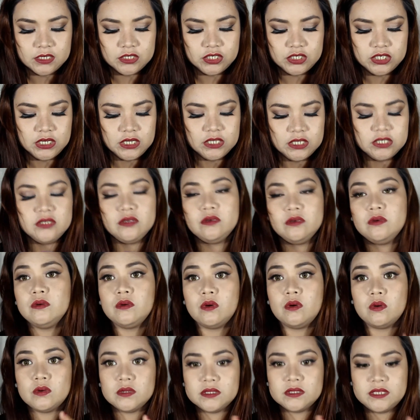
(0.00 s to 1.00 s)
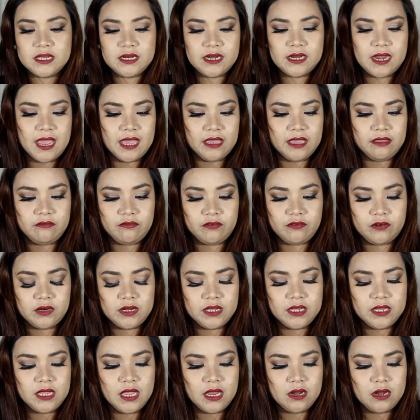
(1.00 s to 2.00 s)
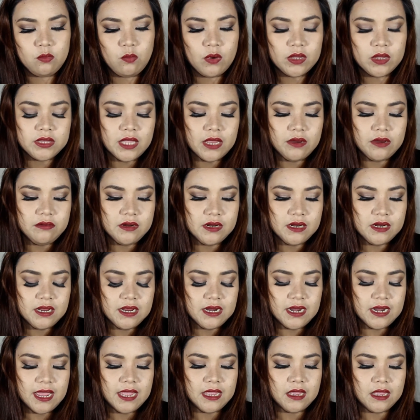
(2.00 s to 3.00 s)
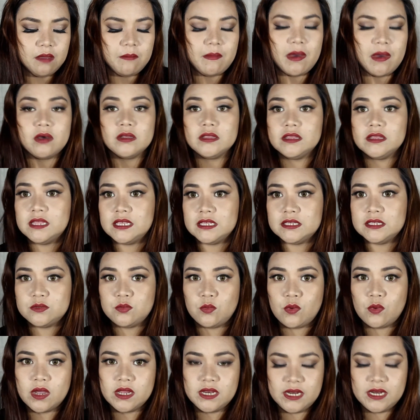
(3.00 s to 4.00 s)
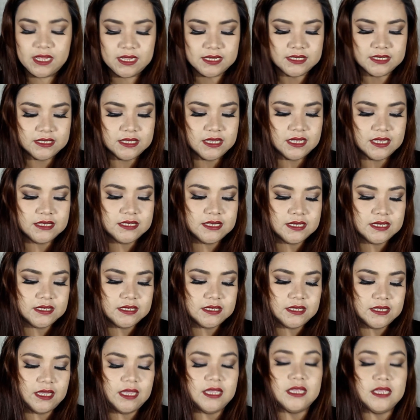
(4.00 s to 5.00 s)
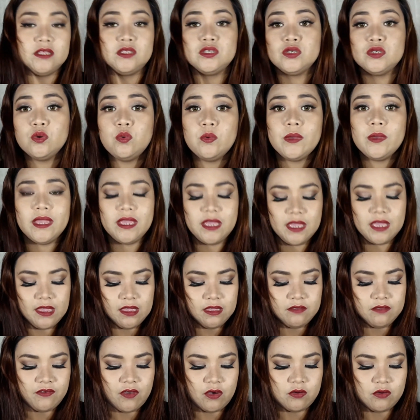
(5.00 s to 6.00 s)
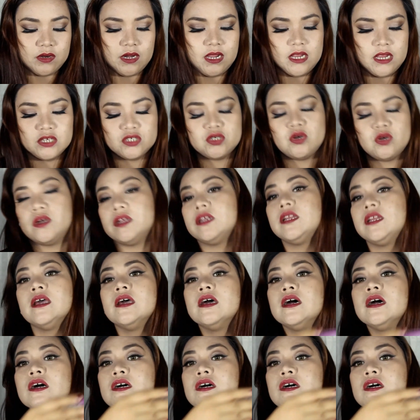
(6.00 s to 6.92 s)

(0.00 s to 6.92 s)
G2 Golden Ivory. And what I really like about this one is this is a two-way cake foundation,